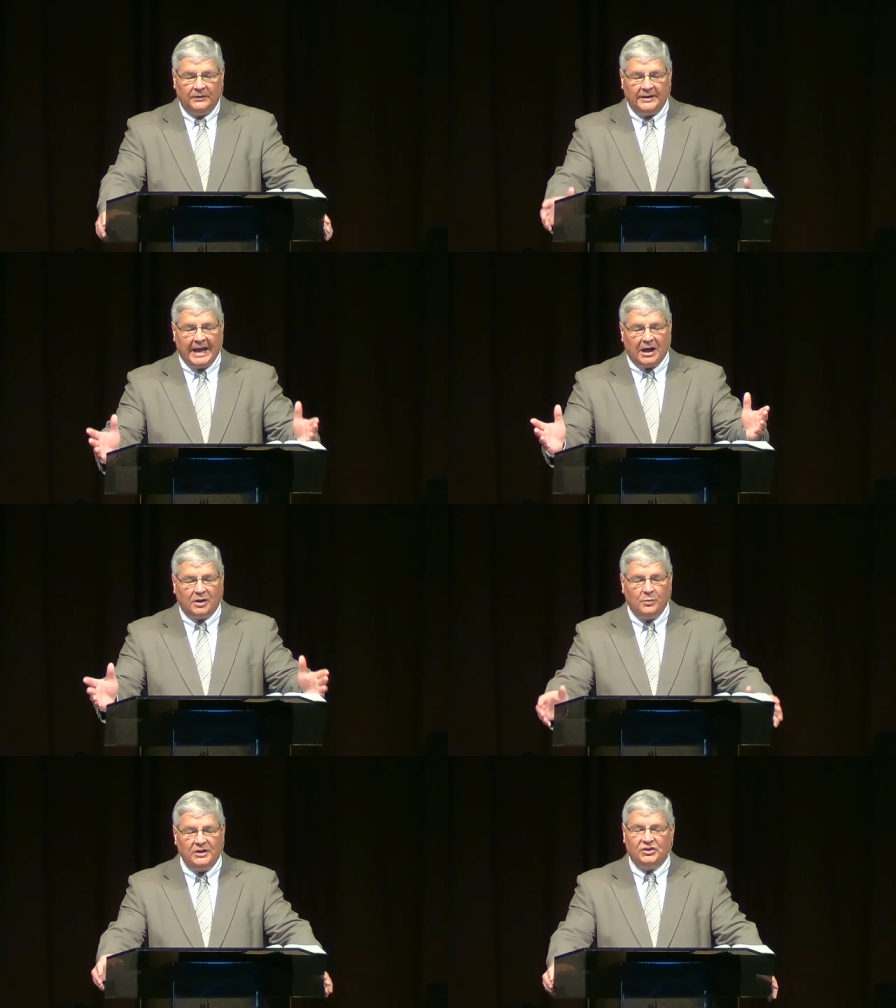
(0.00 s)
then how
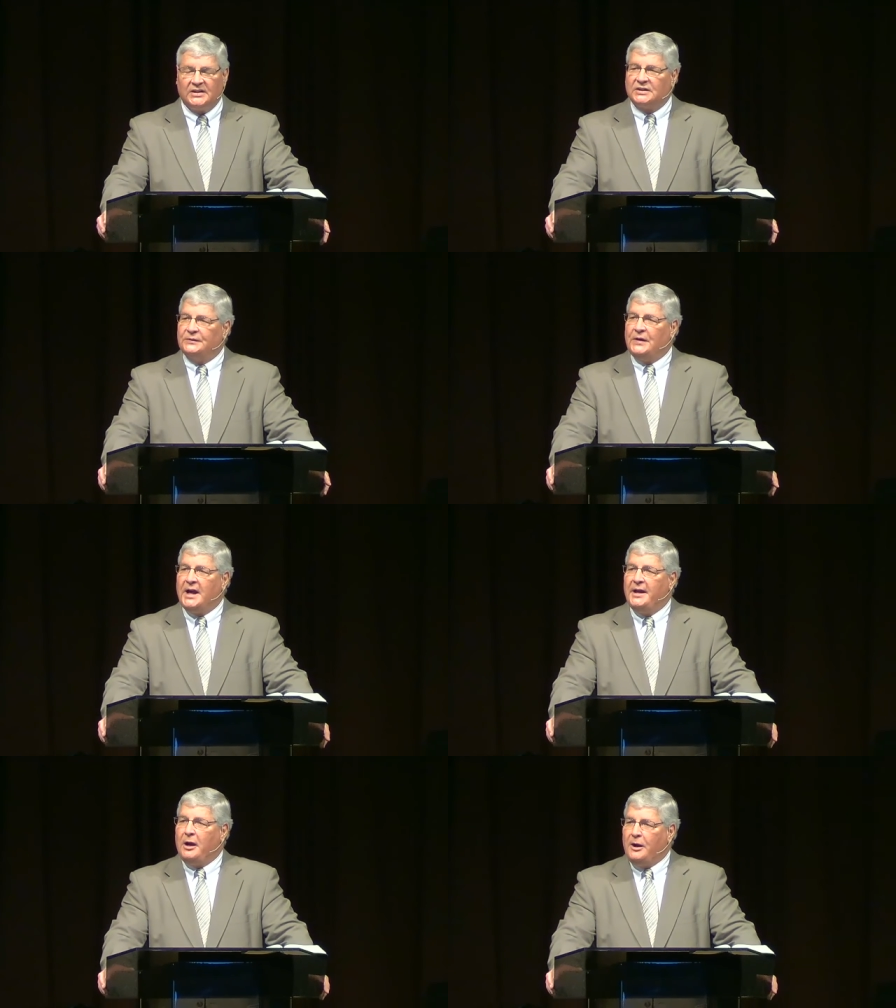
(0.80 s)
can we
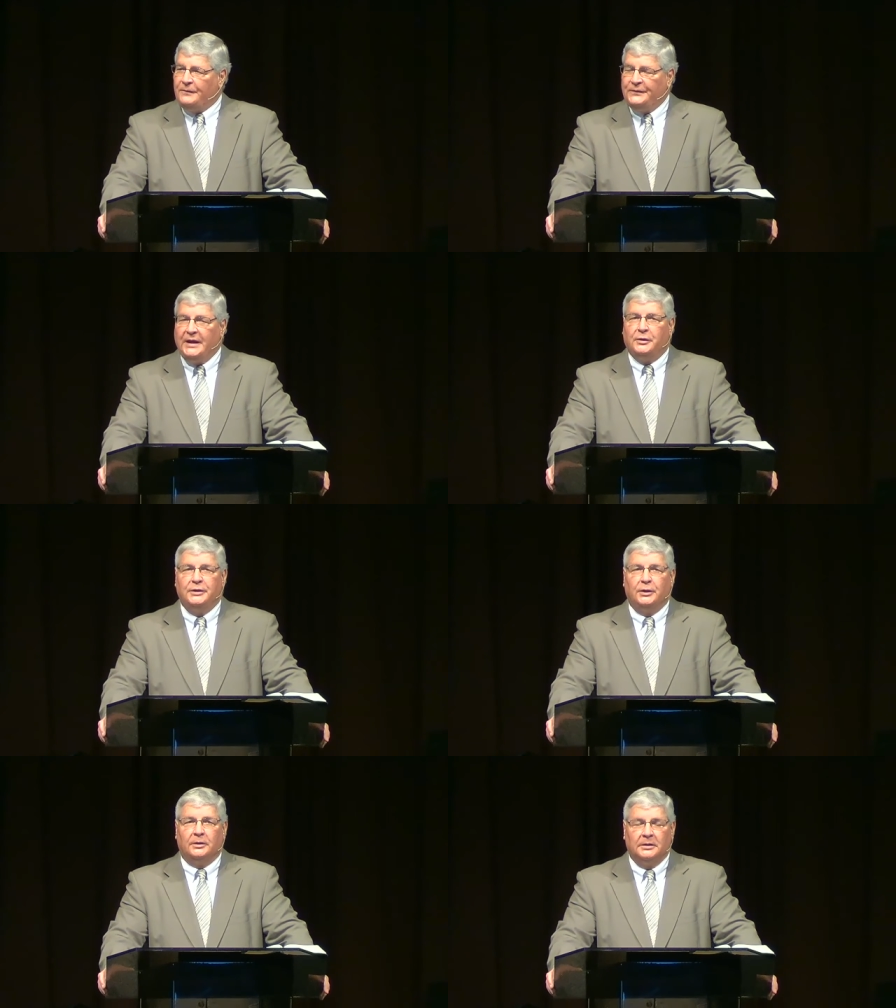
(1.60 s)
justify our
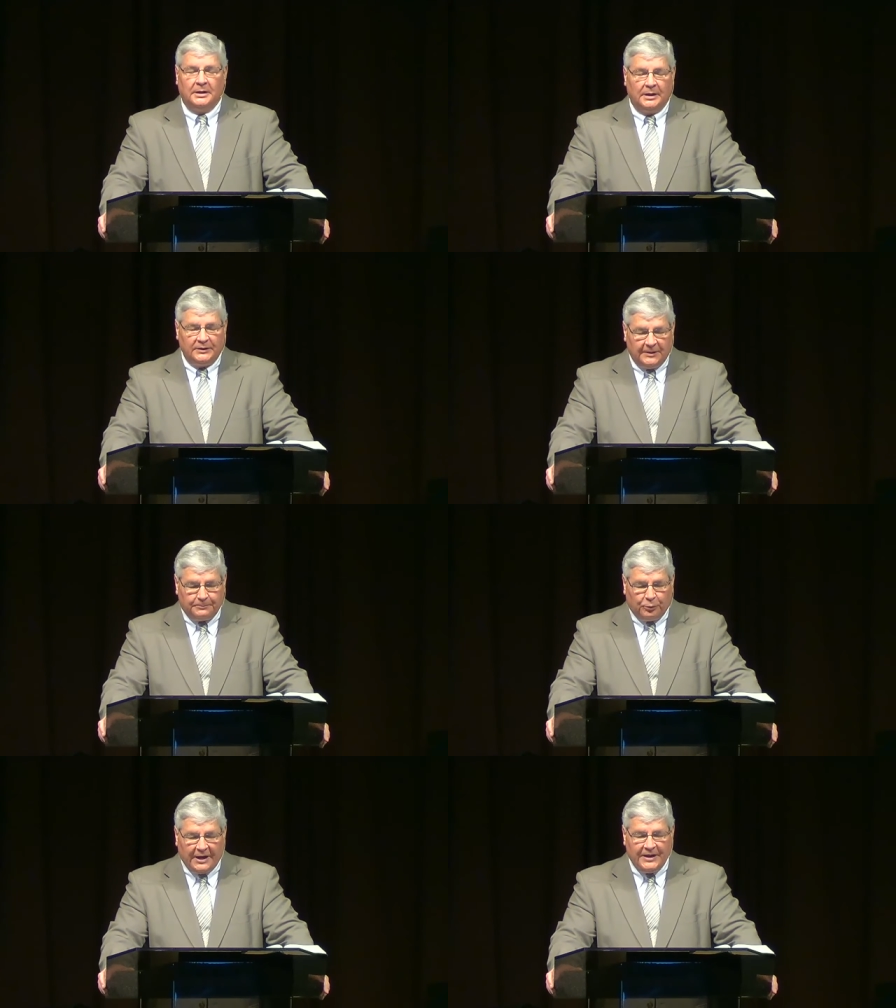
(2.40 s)
failure to
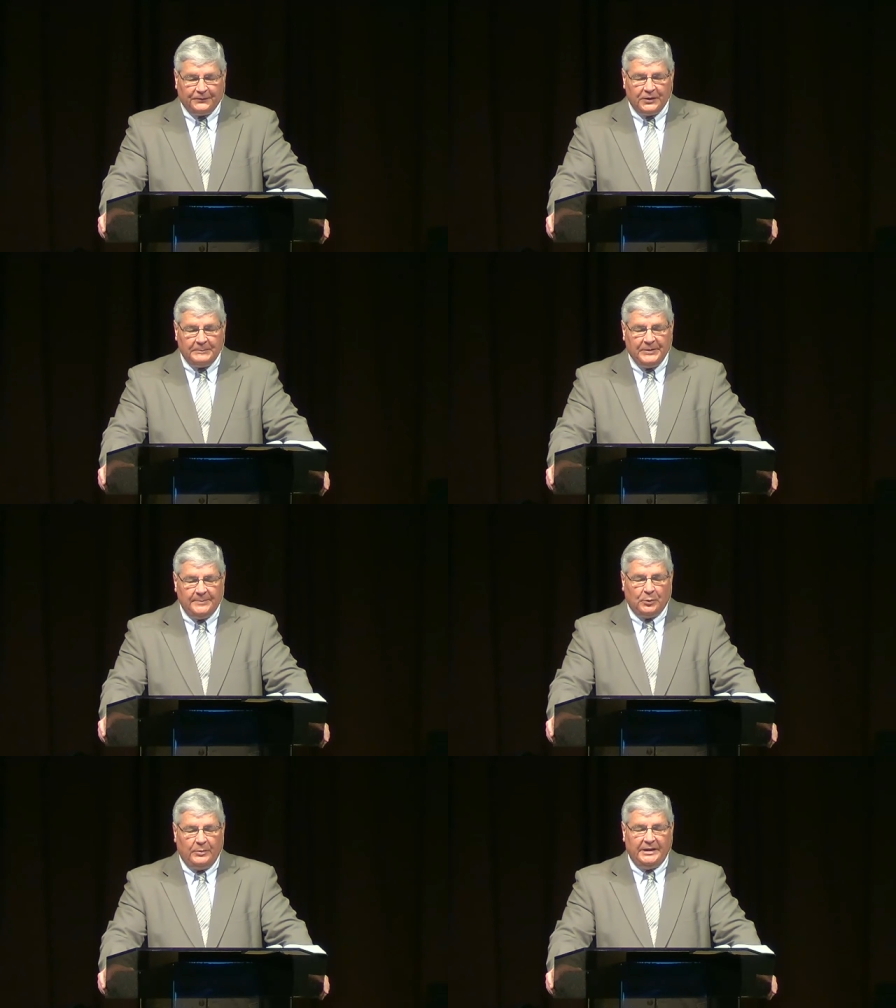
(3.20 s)
pray for the
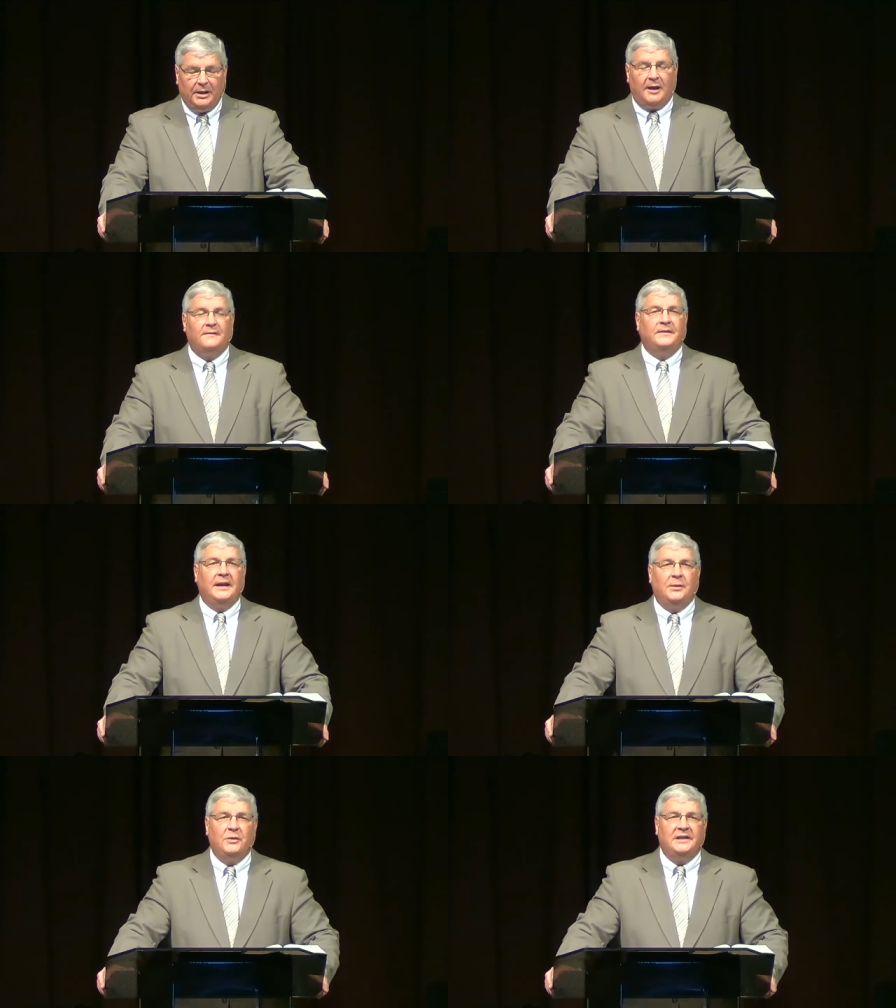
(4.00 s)
people we love
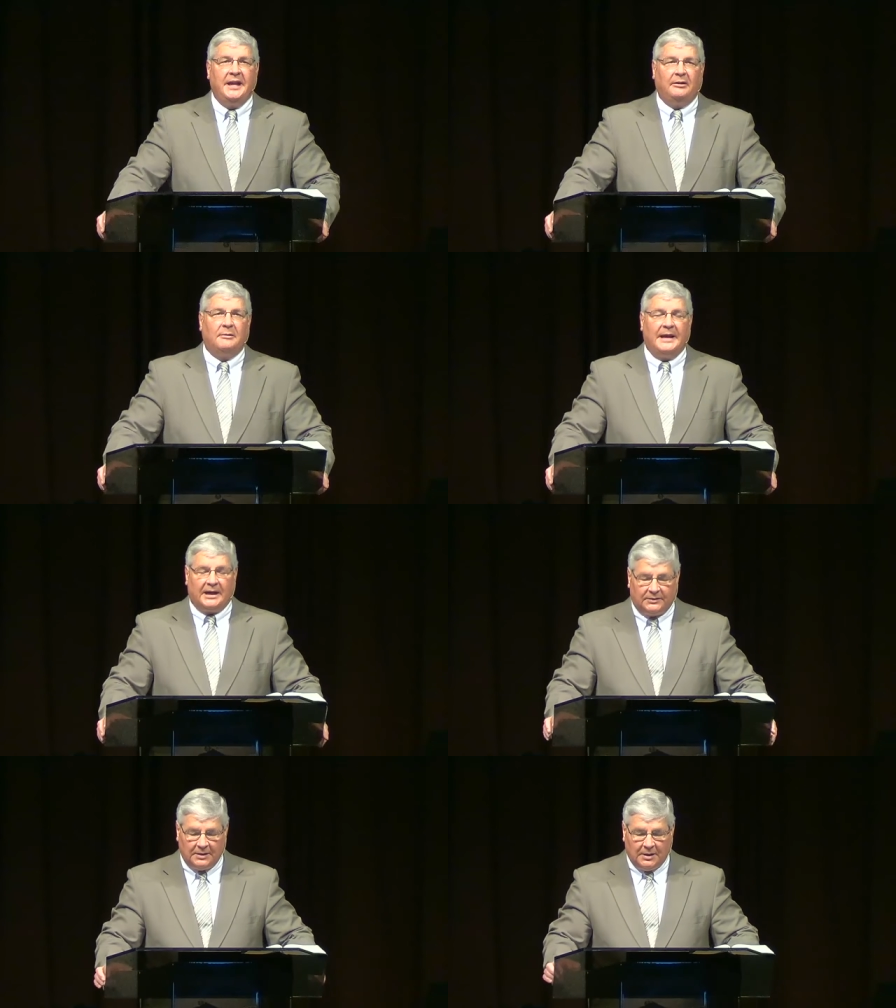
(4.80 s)
and we care
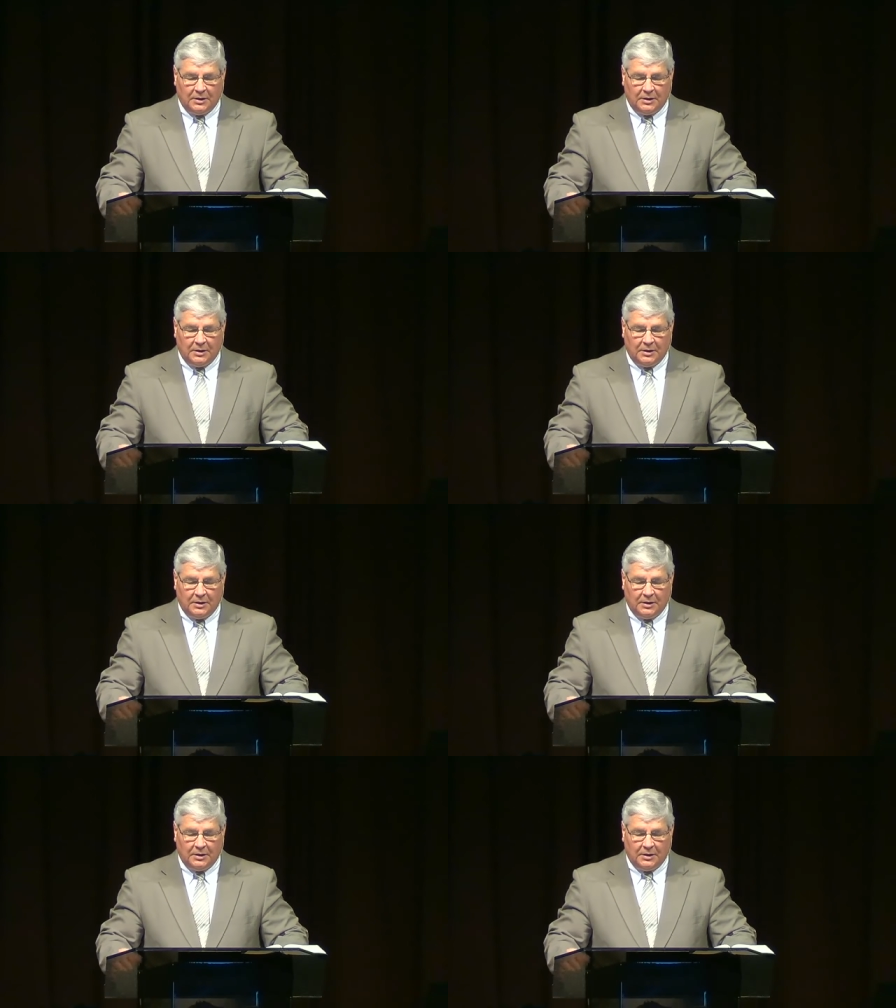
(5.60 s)
about